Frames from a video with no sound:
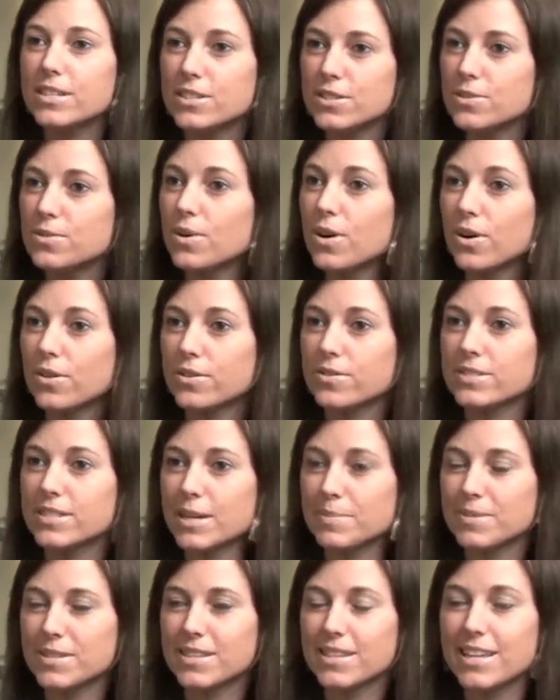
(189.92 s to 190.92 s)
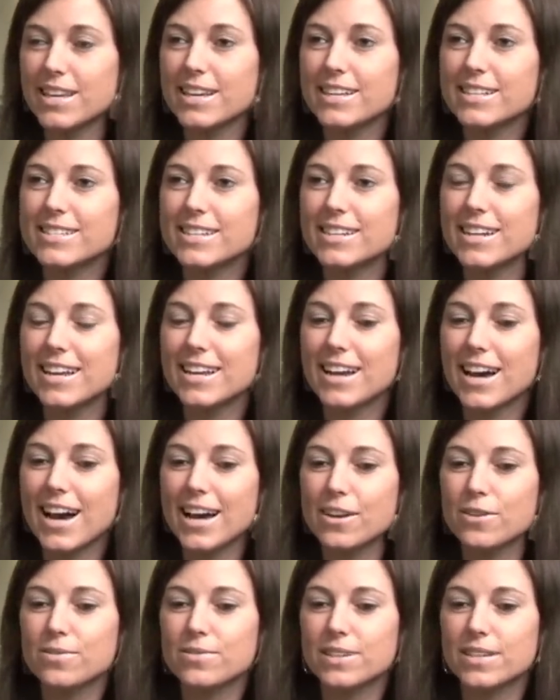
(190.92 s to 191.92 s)
and do all those types of things. And, and
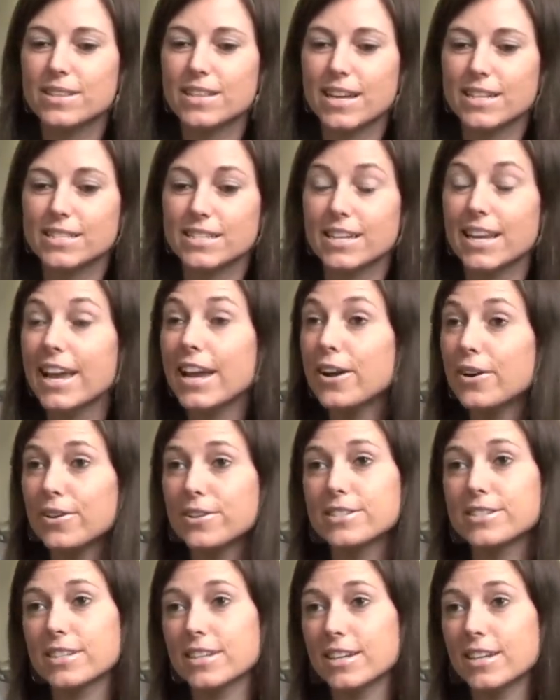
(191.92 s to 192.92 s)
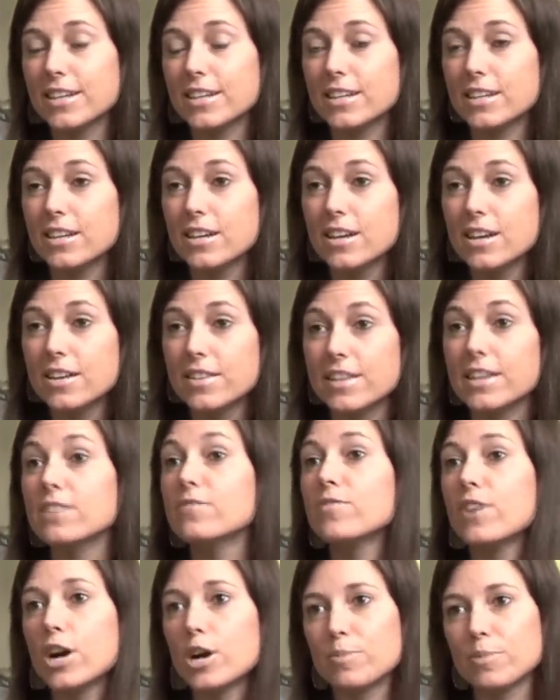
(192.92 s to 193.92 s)
I don't think that's inherent in the
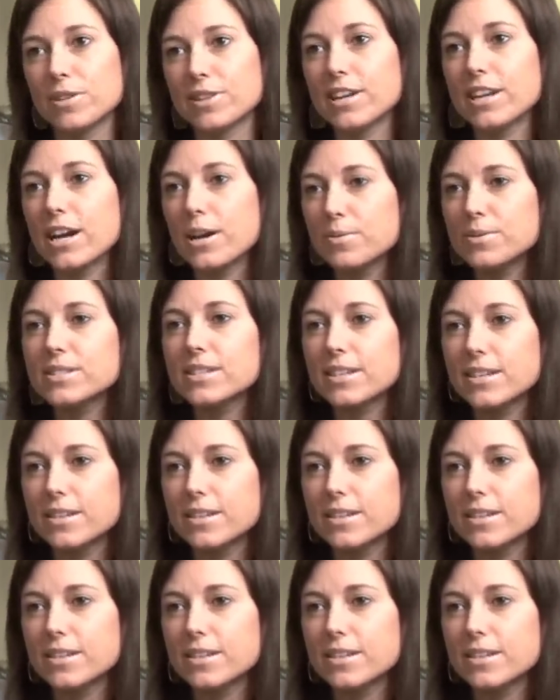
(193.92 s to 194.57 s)
environment that I was